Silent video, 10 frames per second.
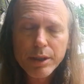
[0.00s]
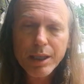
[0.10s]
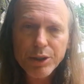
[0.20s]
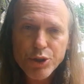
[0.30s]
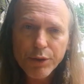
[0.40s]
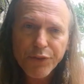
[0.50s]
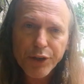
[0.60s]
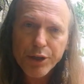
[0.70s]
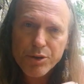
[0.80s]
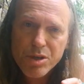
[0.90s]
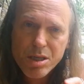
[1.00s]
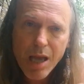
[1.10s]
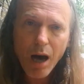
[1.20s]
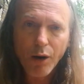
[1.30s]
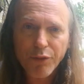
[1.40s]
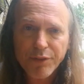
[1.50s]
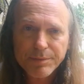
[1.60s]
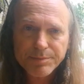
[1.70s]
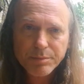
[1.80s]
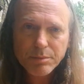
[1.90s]
can do for yourself
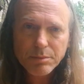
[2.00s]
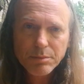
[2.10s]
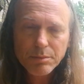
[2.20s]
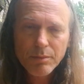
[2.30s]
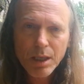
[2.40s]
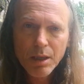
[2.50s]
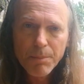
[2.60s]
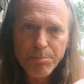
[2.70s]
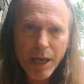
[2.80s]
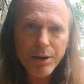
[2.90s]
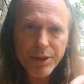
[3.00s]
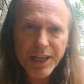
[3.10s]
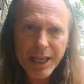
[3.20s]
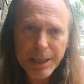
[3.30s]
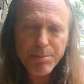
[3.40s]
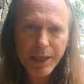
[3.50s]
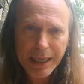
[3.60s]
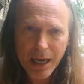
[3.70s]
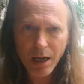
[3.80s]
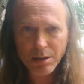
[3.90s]
better than
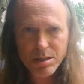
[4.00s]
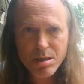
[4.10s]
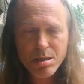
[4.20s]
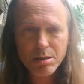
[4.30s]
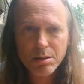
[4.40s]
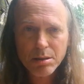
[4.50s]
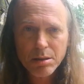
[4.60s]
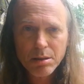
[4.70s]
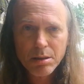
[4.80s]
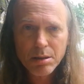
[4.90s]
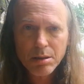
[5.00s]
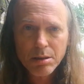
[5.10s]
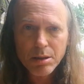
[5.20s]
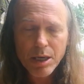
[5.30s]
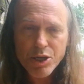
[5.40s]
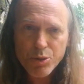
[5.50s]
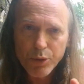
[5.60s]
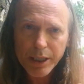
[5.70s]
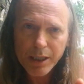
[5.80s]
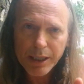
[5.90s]
anybody else is
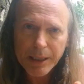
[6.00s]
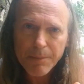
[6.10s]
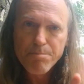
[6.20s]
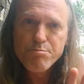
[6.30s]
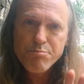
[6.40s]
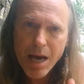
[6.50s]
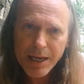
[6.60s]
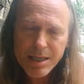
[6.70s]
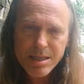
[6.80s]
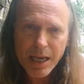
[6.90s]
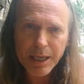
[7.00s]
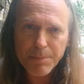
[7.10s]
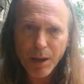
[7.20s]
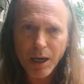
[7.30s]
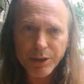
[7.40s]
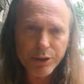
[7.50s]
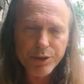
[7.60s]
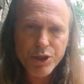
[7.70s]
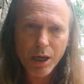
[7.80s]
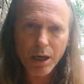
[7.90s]
really meditate upon
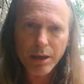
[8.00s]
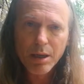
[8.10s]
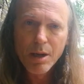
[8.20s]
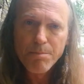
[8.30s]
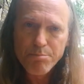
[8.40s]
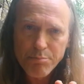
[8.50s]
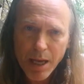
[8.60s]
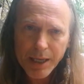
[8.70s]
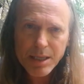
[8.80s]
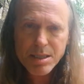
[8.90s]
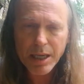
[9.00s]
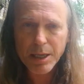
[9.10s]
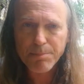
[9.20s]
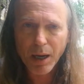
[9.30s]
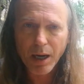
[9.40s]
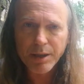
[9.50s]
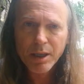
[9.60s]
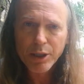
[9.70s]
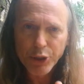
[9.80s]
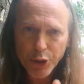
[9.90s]
your chart, meditate upon
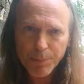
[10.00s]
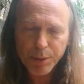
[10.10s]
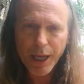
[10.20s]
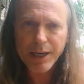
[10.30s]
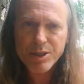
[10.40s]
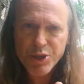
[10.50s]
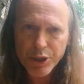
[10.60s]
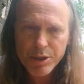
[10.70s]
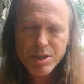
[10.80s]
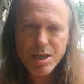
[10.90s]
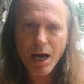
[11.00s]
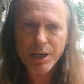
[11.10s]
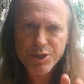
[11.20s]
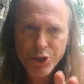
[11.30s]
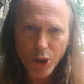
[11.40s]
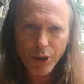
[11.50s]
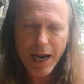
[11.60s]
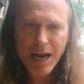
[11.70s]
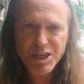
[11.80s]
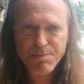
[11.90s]
your planets, your signs, your
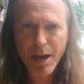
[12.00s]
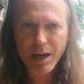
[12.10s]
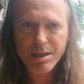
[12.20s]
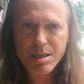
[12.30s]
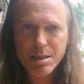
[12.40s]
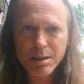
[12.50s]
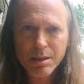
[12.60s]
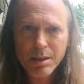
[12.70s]
aspects,